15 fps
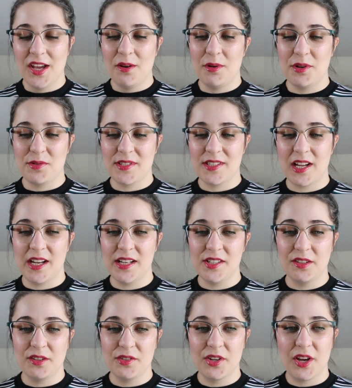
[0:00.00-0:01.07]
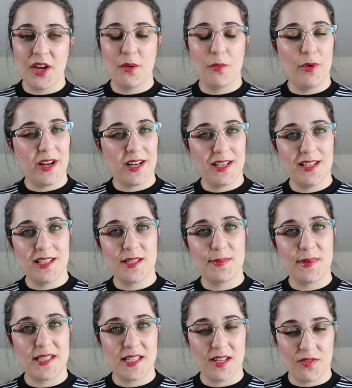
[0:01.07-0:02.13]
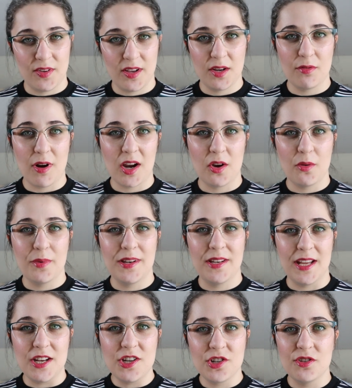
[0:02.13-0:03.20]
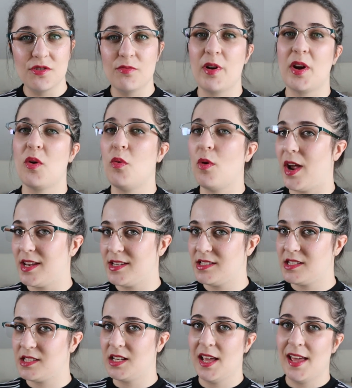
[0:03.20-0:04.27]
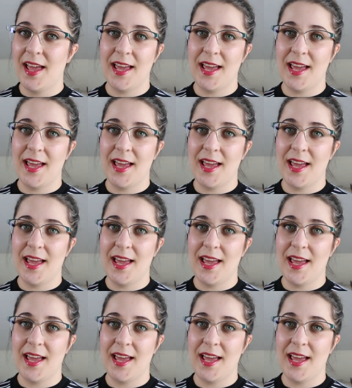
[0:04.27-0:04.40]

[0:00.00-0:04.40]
which was titled Weirdly Specific Recommendation Requests.